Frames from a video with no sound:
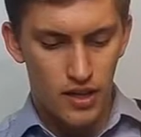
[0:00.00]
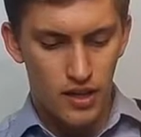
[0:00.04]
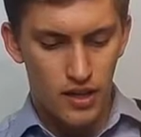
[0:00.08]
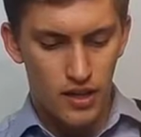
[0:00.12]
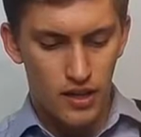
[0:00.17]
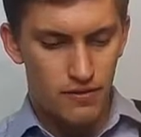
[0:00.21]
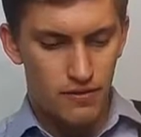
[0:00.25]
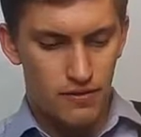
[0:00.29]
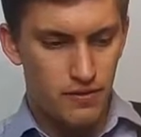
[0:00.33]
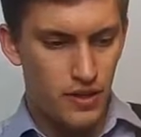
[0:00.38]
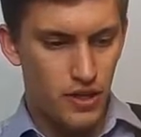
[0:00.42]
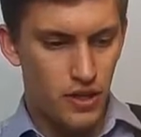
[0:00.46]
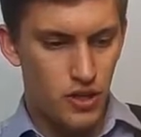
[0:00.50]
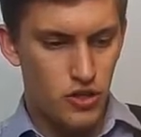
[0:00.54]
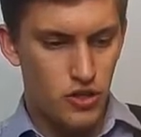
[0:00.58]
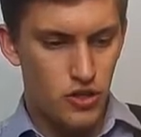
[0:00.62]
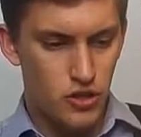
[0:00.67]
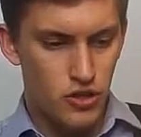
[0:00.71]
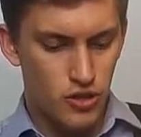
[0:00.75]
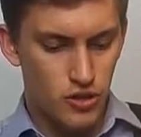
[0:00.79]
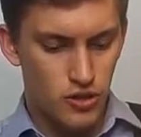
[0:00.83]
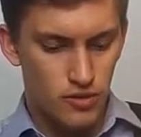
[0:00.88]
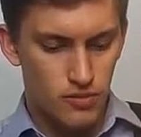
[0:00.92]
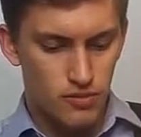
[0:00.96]

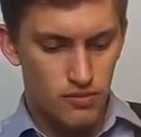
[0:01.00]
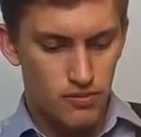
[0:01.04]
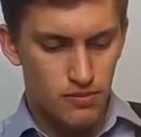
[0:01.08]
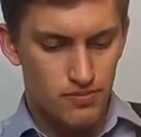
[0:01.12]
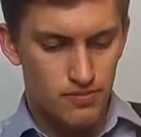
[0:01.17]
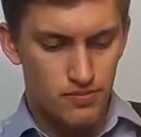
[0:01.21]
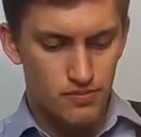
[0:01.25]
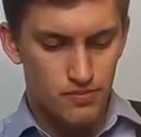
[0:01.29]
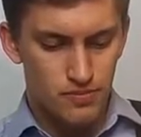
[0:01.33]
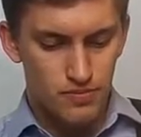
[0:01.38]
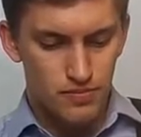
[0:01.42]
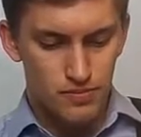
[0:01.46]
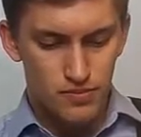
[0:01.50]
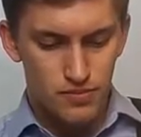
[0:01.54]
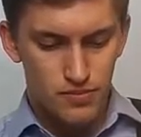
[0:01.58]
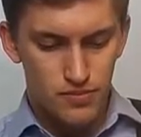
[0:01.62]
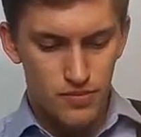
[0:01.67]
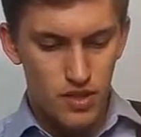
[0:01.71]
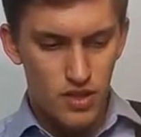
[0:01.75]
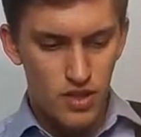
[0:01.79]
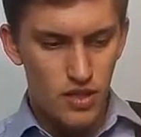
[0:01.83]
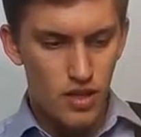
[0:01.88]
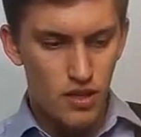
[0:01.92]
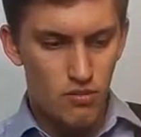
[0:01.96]
feature
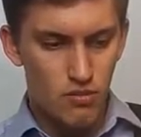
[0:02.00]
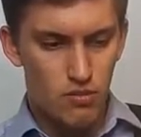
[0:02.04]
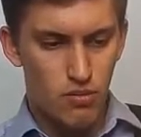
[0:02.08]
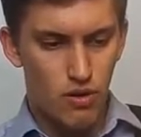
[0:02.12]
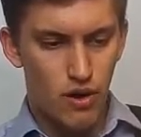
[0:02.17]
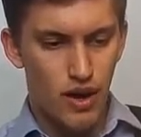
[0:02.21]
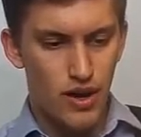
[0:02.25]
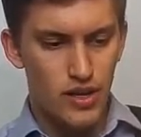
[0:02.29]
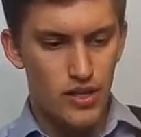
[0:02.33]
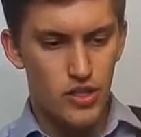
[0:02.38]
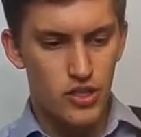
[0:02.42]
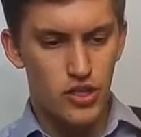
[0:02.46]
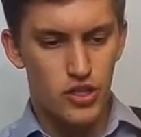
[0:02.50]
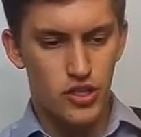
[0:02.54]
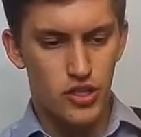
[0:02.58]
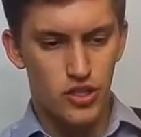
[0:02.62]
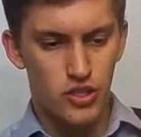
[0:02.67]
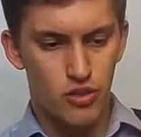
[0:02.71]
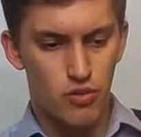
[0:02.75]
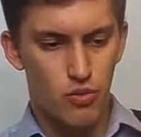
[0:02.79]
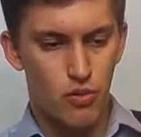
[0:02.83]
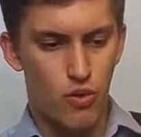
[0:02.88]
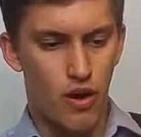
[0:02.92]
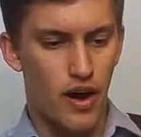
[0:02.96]

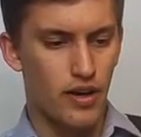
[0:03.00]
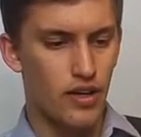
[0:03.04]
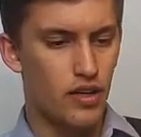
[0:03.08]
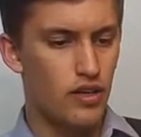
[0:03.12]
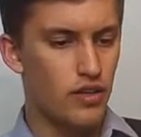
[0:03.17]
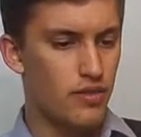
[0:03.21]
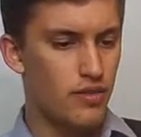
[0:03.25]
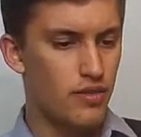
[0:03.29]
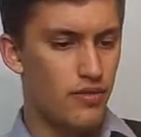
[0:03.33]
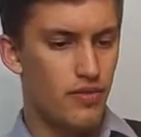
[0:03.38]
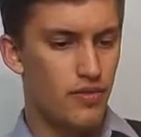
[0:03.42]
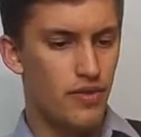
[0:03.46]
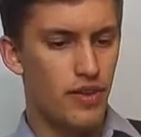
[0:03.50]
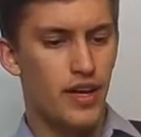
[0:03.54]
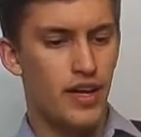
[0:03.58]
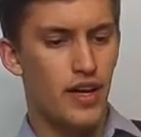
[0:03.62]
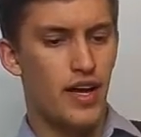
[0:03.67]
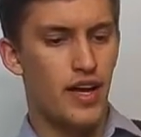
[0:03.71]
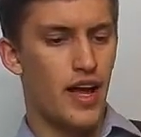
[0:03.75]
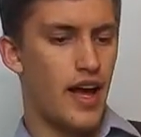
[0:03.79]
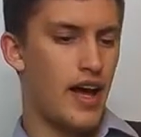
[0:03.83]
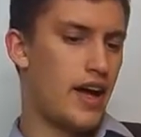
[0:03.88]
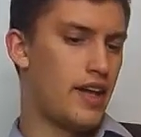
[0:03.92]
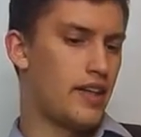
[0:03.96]
branch 1,
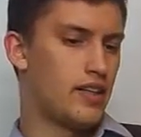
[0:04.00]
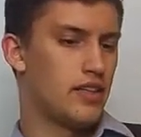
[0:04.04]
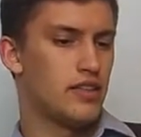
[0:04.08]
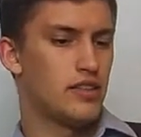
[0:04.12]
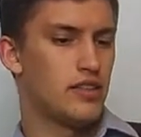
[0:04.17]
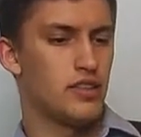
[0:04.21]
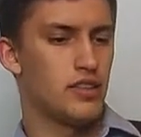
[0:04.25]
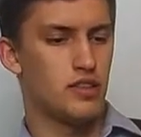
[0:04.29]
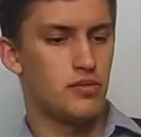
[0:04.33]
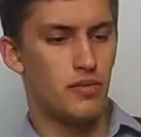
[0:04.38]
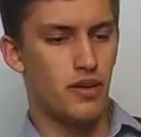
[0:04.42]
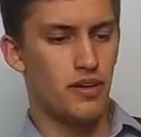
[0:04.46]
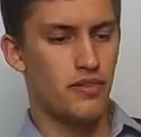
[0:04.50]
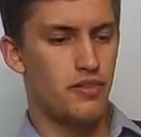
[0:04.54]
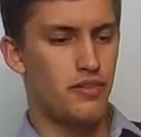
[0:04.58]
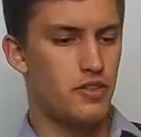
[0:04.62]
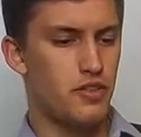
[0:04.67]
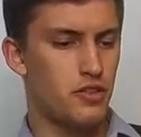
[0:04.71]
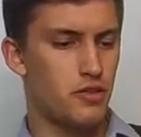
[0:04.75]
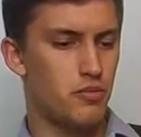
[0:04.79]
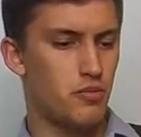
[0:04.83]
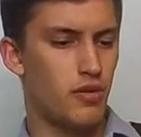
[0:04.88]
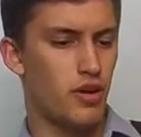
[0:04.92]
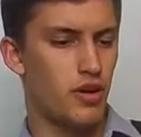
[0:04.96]
and this is my
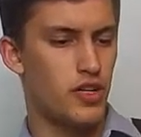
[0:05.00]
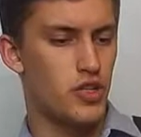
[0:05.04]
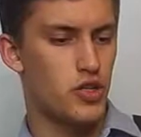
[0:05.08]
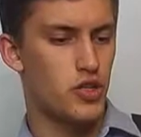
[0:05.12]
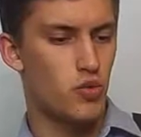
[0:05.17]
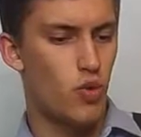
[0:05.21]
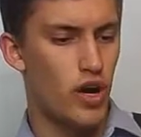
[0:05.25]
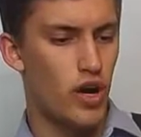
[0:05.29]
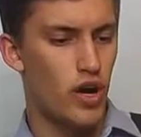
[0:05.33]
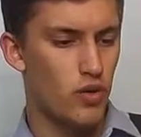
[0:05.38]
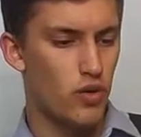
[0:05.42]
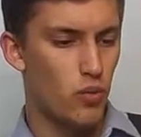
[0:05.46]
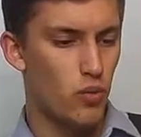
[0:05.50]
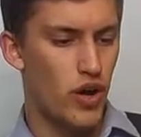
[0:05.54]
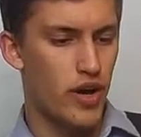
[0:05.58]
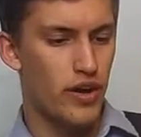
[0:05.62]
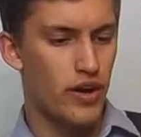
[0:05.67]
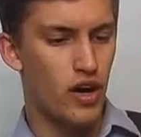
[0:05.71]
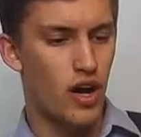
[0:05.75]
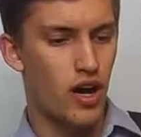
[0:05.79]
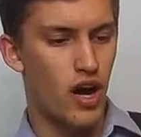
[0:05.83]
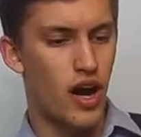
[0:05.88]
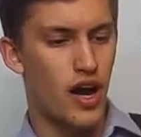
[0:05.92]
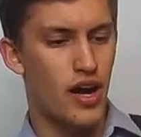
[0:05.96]
feature branch 1
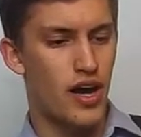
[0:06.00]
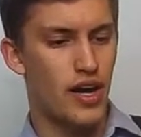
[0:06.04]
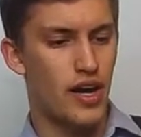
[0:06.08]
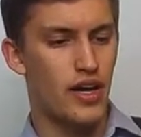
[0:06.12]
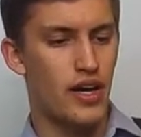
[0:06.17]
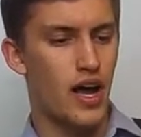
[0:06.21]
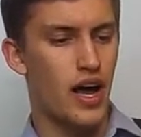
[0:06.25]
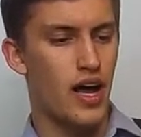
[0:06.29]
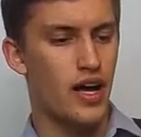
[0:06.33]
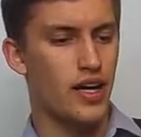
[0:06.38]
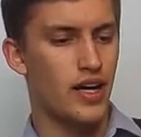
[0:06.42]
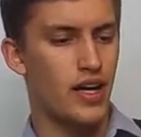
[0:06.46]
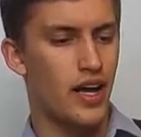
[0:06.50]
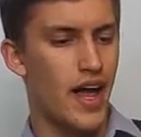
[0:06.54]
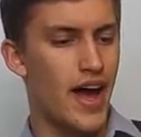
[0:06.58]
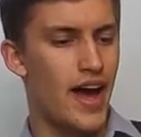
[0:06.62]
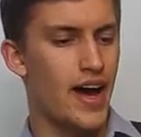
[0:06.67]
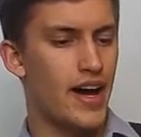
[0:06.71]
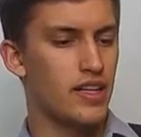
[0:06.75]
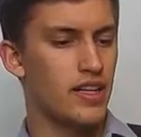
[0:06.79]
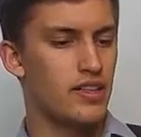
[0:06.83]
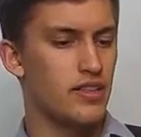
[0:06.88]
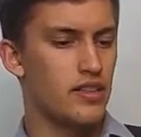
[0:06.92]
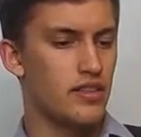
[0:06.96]
where I
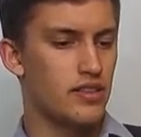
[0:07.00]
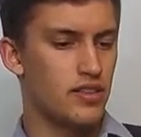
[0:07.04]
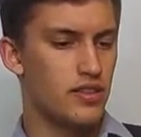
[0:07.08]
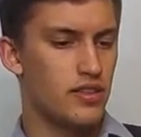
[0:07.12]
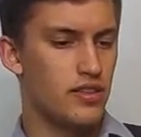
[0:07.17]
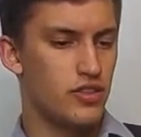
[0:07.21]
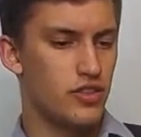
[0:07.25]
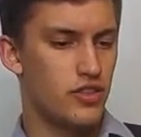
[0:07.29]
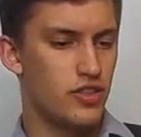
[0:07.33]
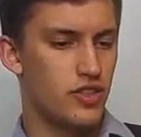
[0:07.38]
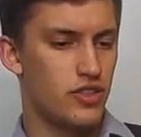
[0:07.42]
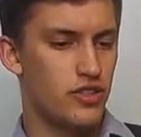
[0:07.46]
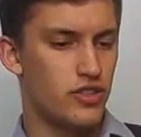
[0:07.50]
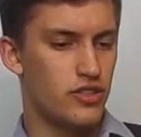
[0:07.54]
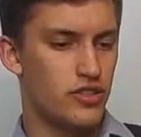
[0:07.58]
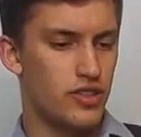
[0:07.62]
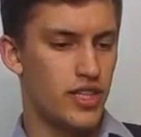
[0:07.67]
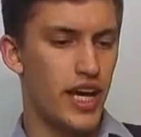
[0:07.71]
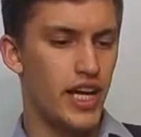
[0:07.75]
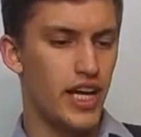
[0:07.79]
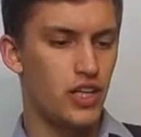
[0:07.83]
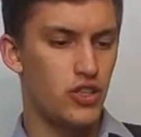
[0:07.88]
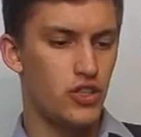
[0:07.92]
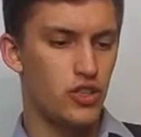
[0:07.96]
add this
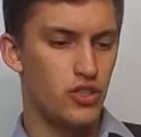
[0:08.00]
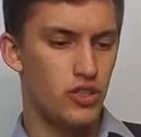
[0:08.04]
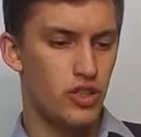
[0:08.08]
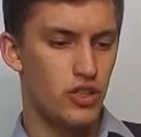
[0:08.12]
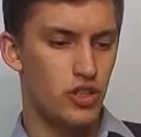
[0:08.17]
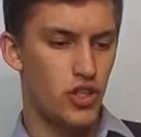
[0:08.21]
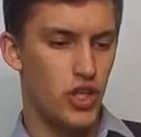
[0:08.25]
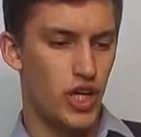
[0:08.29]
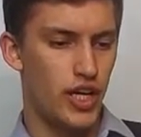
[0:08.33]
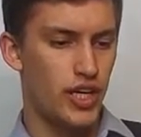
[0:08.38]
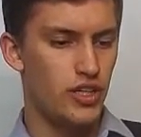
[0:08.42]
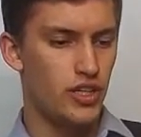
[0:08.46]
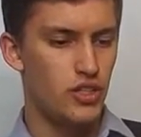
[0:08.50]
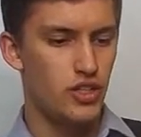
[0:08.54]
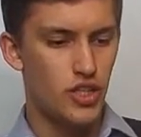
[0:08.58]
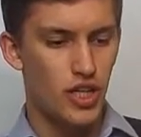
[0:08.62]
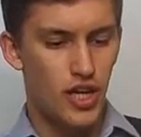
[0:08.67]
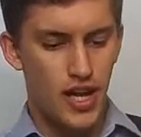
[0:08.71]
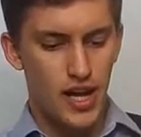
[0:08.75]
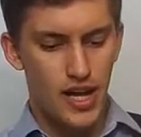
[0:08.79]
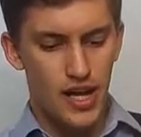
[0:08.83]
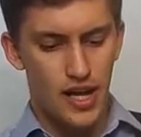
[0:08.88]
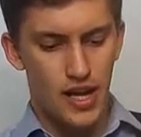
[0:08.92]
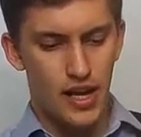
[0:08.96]
stage, the change,
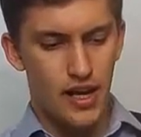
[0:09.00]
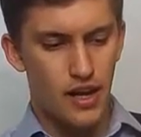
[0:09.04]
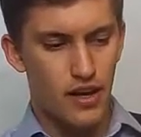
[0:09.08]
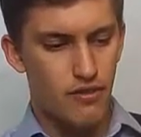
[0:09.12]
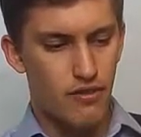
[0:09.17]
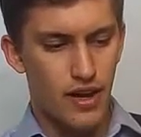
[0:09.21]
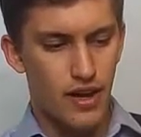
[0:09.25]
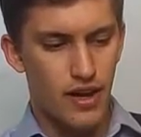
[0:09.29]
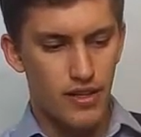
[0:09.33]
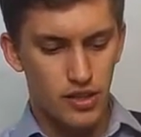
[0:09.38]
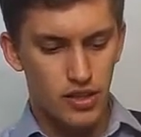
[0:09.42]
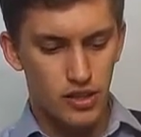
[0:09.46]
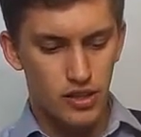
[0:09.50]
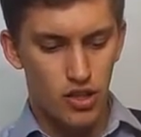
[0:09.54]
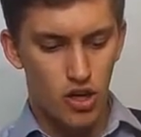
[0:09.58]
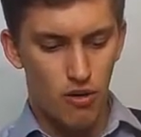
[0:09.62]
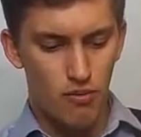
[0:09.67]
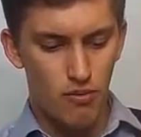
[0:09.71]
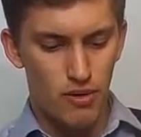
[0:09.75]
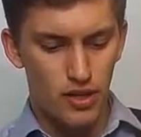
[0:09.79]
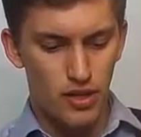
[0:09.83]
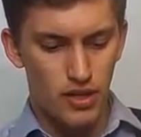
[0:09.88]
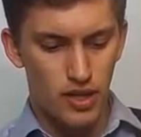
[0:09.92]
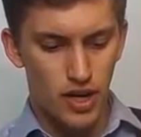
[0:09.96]
and I write the
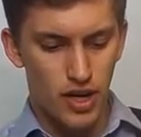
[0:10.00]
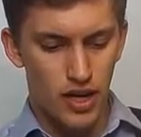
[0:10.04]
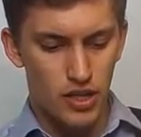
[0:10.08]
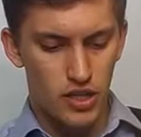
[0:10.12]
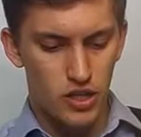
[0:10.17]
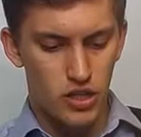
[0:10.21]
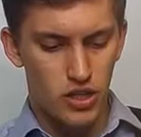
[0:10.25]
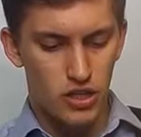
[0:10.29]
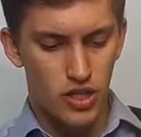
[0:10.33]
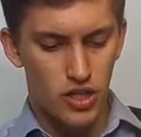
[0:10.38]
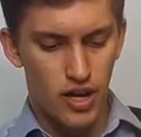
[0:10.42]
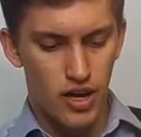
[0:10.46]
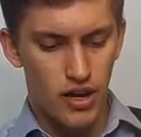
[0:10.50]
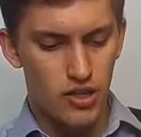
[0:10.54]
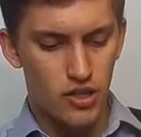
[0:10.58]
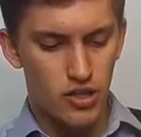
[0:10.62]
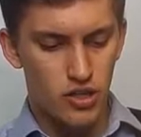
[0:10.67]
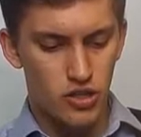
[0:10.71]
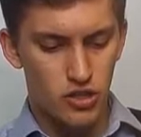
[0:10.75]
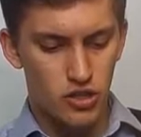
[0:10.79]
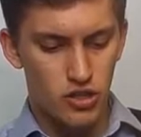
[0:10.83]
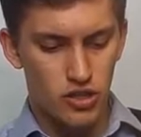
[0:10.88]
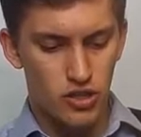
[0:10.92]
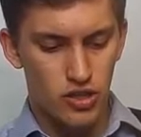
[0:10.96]
comment. I
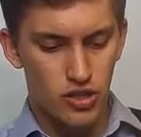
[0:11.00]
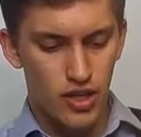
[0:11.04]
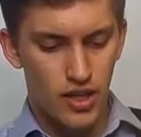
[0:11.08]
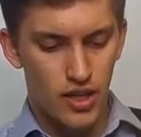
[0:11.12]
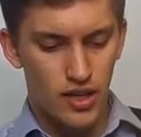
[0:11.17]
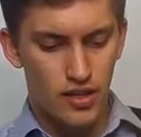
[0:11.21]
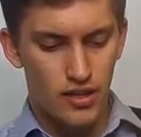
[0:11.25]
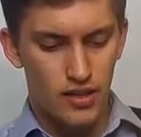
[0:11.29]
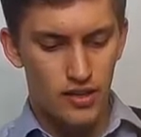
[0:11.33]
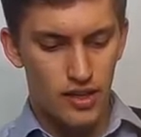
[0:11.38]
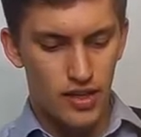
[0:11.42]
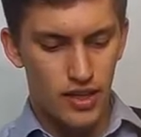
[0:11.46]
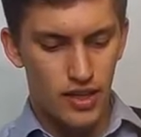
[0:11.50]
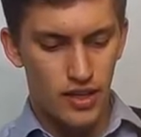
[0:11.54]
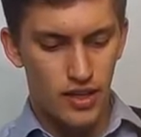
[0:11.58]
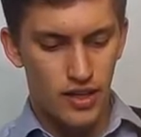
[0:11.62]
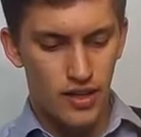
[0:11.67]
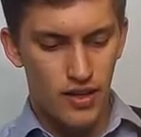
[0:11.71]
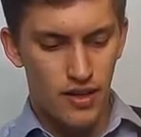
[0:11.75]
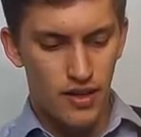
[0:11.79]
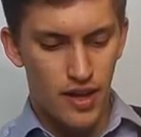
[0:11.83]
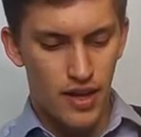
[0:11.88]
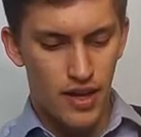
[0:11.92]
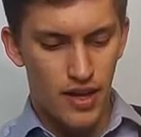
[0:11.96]
changed the
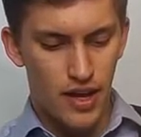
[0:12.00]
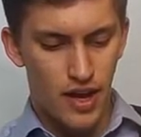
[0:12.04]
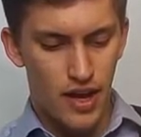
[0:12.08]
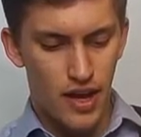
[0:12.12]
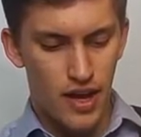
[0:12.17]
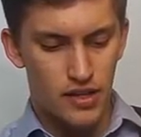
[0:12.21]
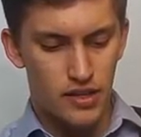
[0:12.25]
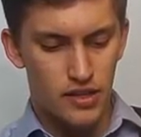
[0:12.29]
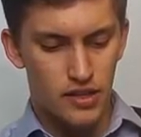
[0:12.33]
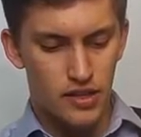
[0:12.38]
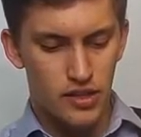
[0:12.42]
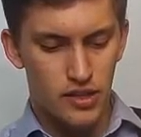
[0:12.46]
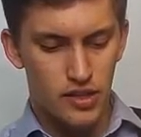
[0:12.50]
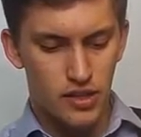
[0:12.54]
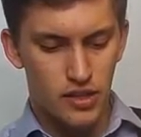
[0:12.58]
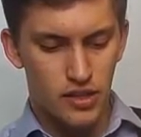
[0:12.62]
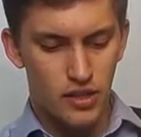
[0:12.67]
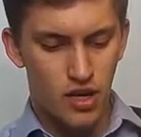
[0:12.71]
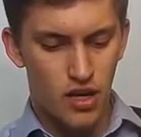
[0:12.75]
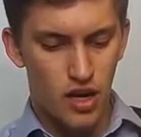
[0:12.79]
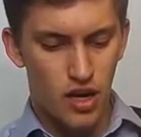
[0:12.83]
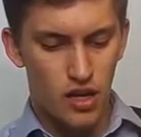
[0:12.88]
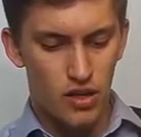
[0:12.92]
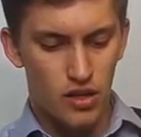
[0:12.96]
header
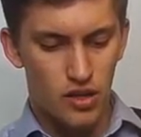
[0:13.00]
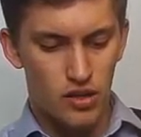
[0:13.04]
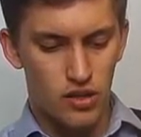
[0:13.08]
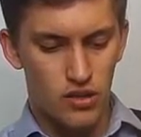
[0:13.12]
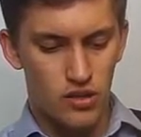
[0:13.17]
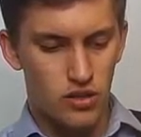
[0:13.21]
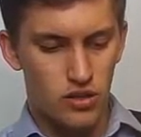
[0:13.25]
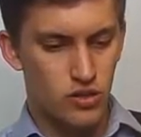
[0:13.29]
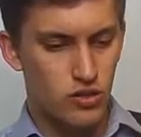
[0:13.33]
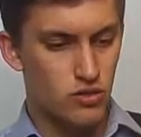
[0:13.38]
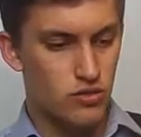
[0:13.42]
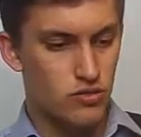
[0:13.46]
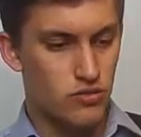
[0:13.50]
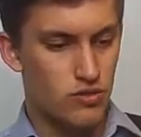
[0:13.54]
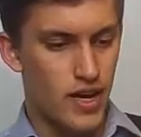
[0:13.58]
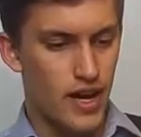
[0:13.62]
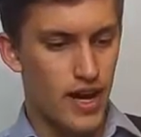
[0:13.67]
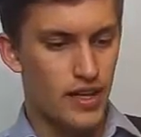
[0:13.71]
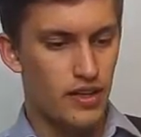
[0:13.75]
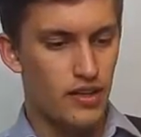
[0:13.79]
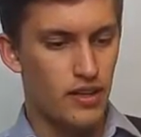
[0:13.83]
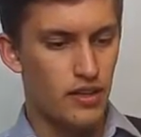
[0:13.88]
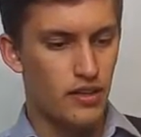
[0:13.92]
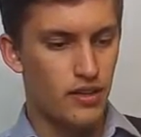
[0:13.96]
color to red.